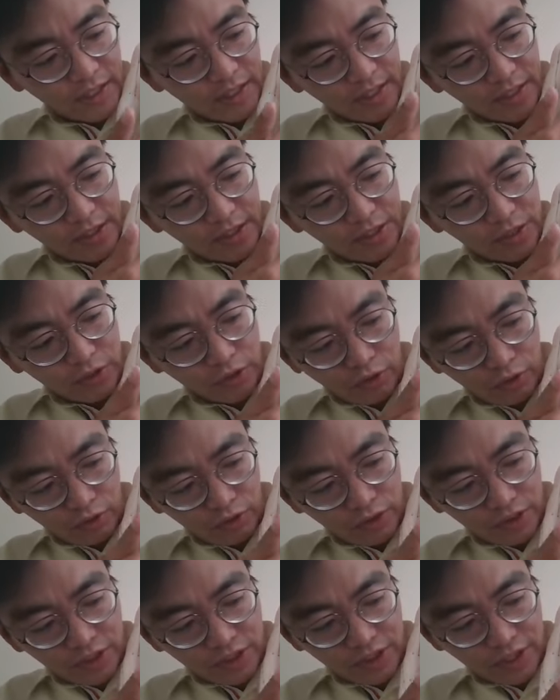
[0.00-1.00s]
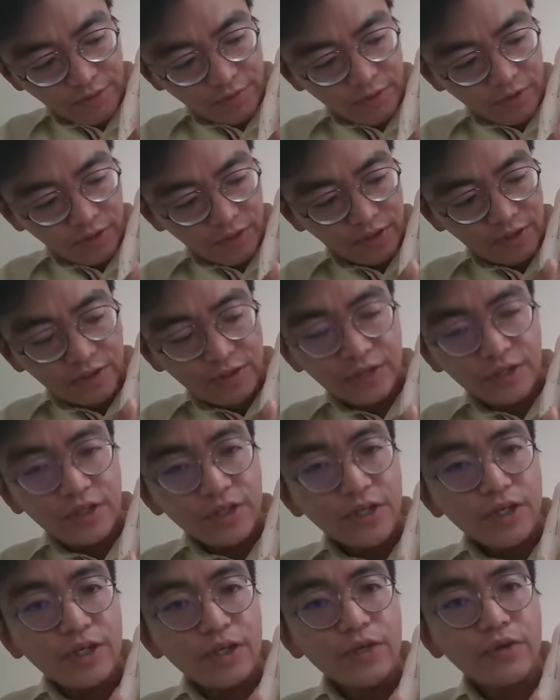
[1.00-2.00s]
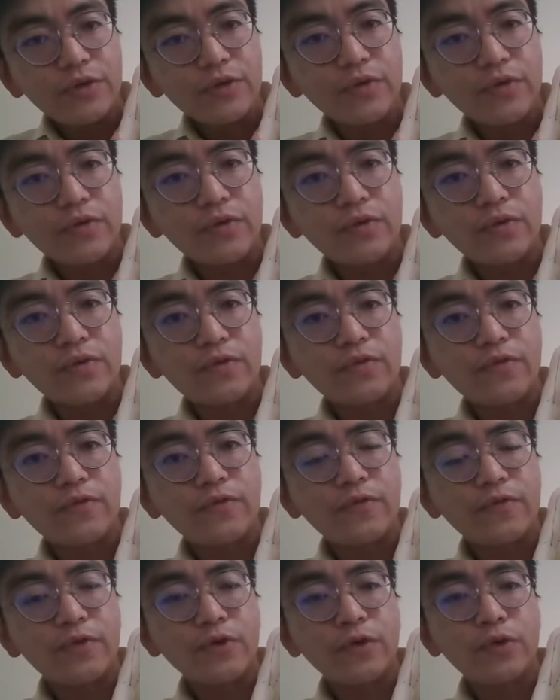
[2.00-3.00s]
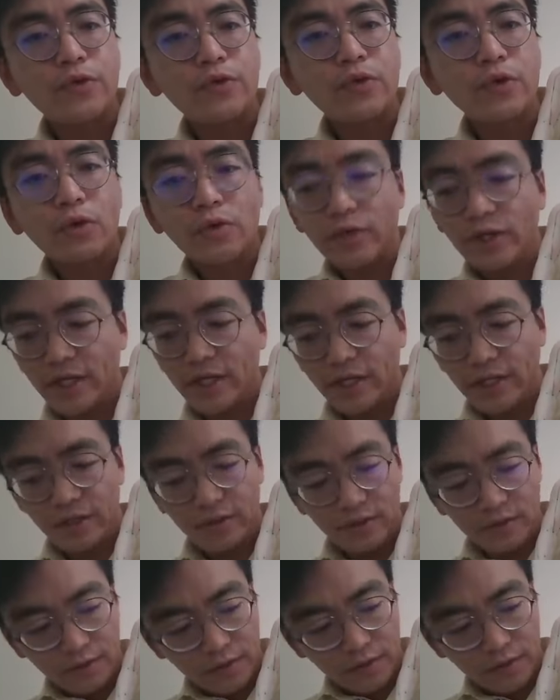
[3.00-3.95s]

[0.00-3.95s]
and on the same line there, you locate